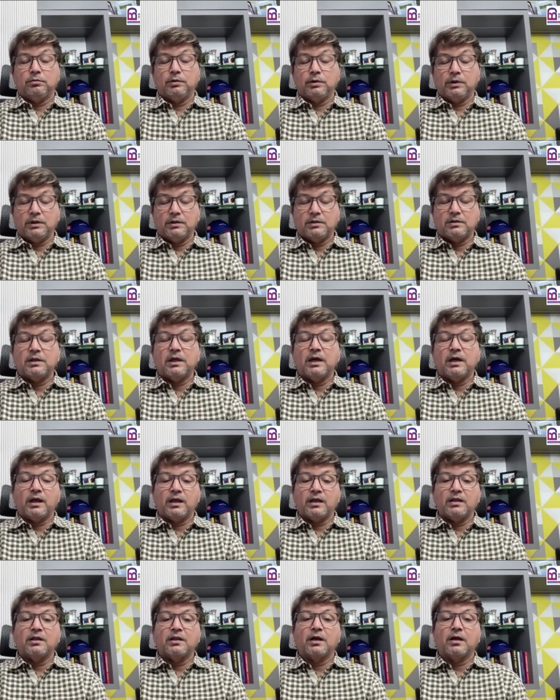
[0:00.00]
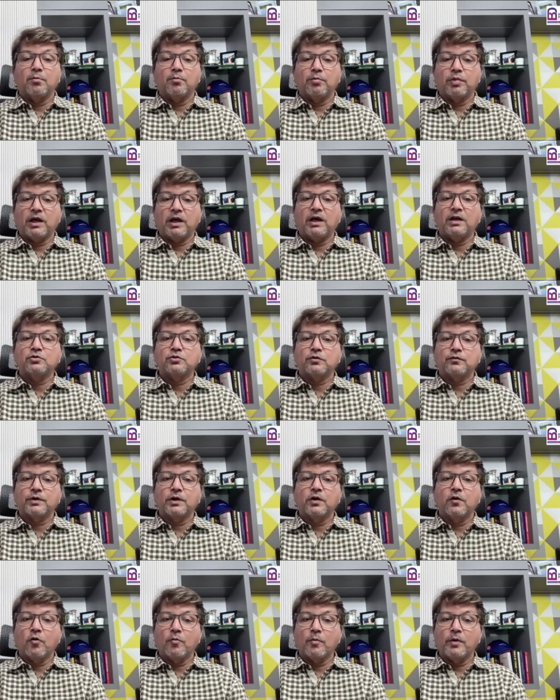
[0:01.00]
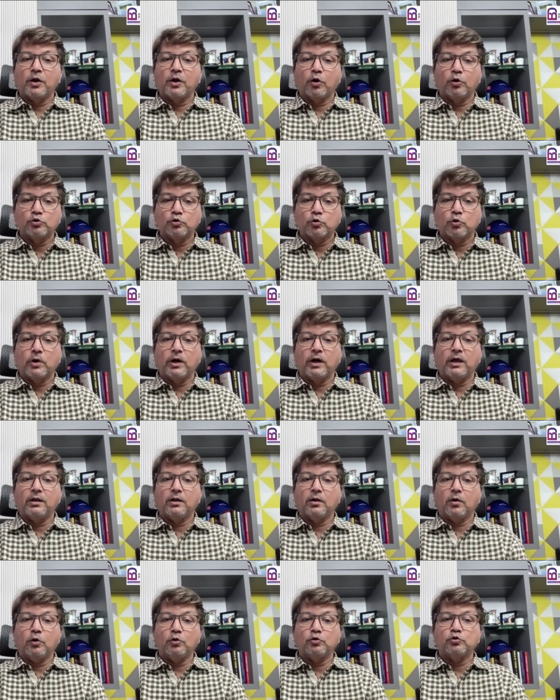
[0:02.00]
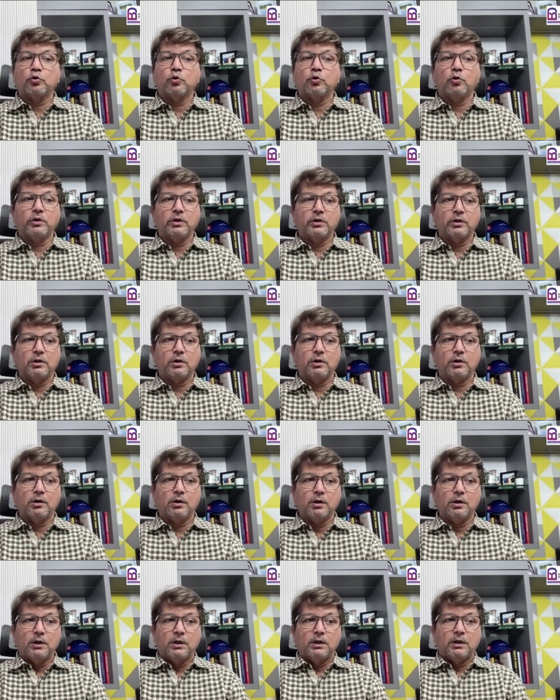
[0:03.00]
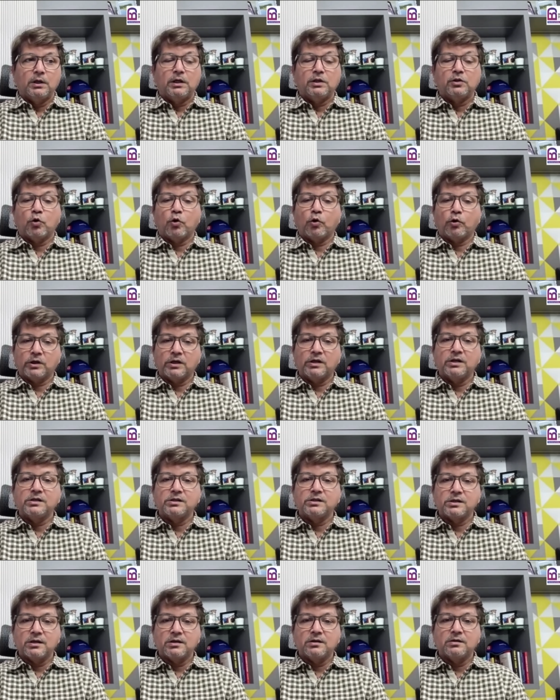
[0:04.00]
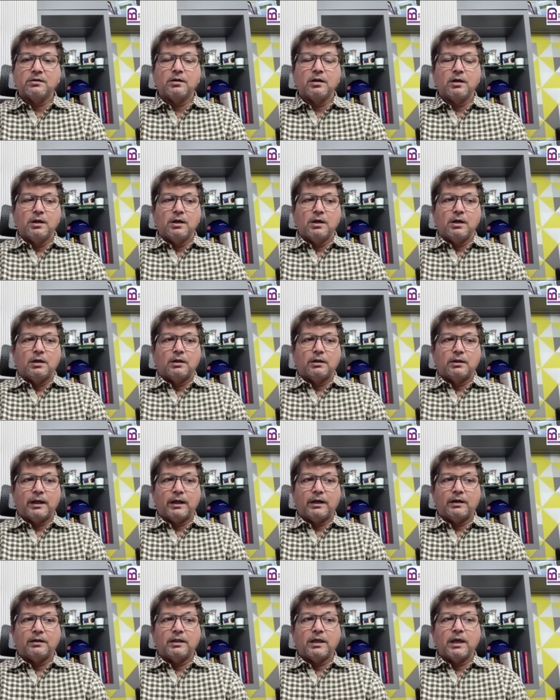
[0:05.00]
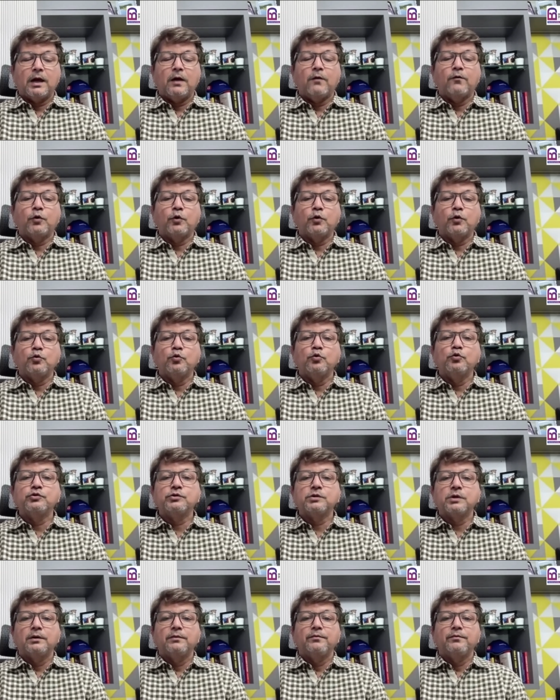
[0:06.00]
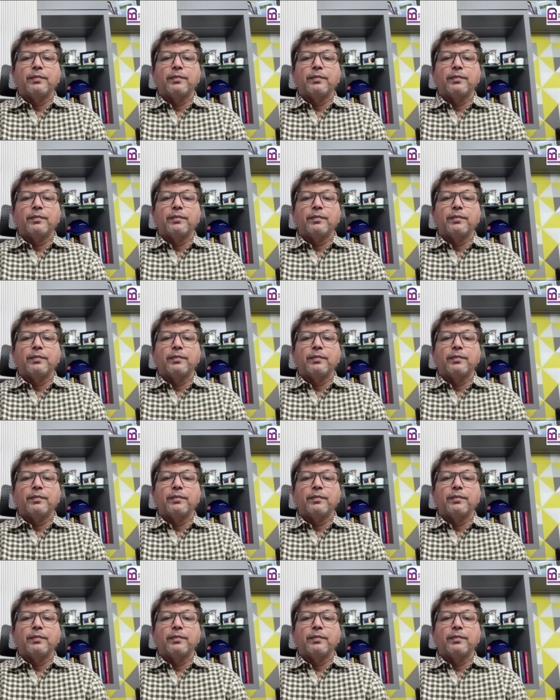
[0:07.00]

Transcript: if they are in the compliance of the government also, and also in the organization, that they have to use